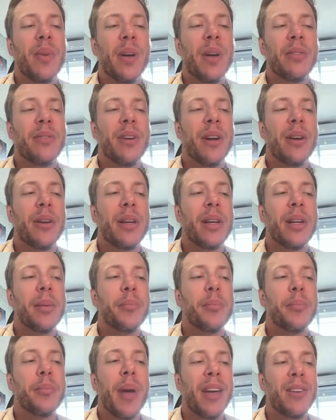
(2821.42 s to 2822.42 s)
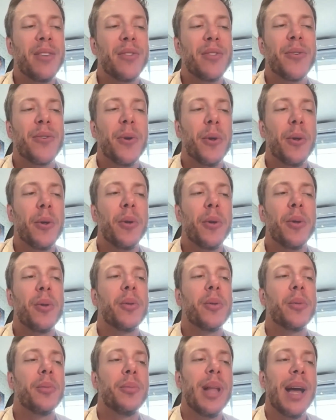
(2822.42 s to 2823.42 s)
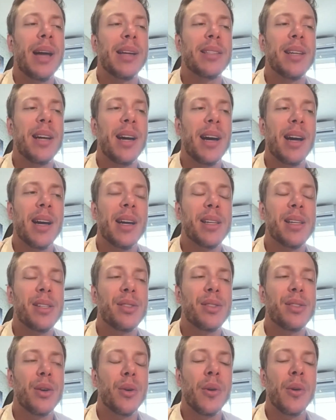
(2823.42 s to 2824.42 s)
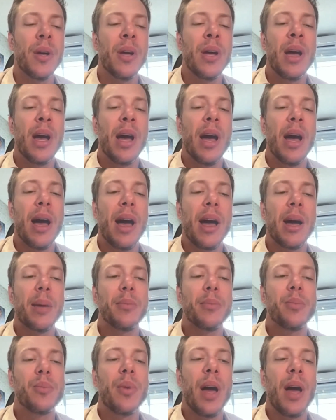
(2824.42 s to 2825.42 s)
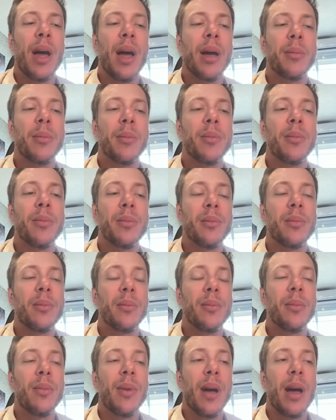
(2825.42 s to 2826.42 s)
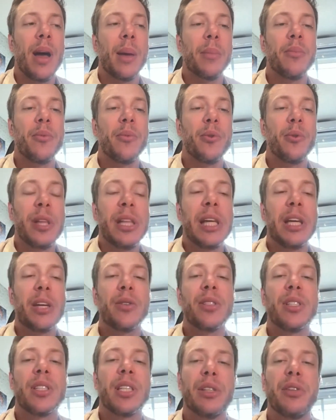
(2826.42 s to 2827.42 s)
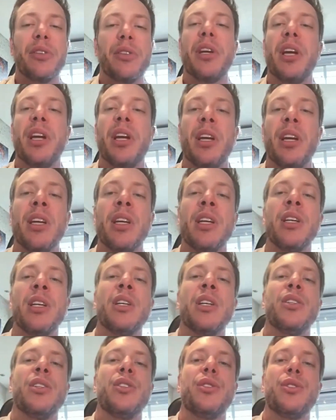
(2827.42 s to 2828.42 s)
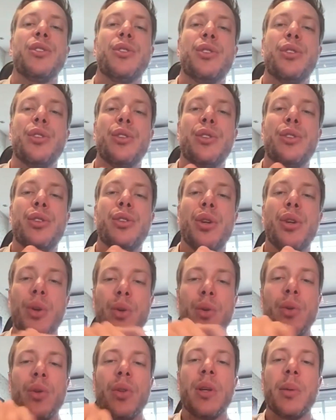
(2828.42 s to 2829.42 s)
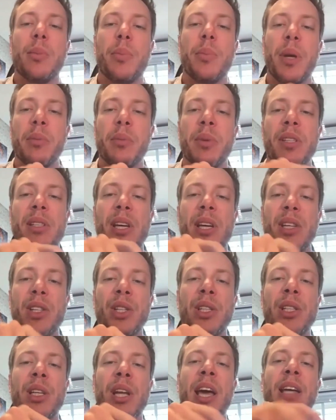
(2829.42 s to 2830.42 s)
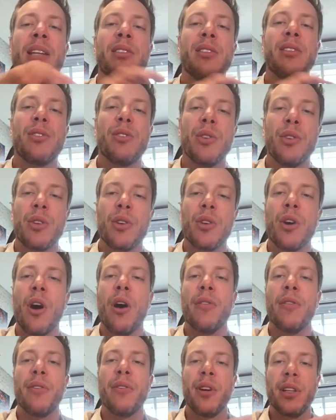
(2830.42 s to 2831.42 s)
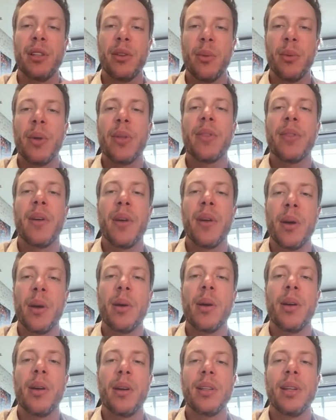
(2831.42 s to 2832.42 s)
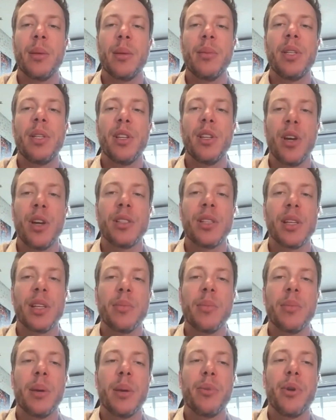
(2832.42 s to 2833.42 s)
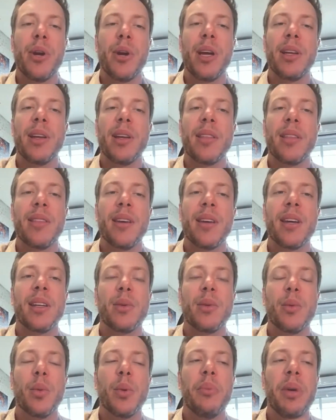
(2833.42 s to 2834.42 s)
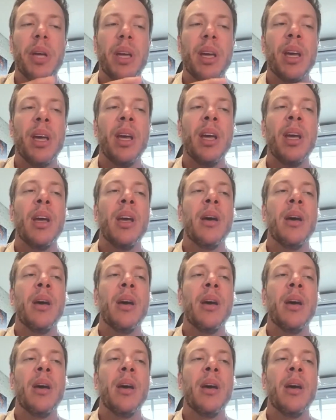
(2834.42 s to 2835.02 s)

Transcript: a very painful blind eye. So I'm really considering to do the pigmentation and to cover it with an amniotic membrane. I think it would be